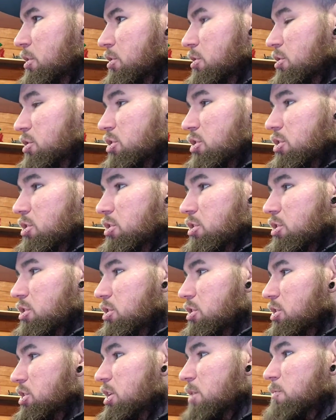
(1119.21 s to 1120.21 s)

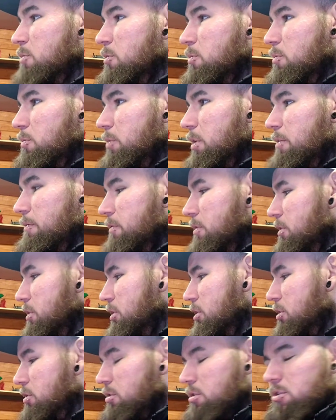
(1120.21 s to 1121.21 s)
The general weather
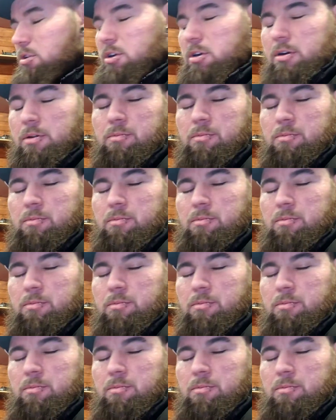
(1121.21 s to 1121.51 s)
conditions are so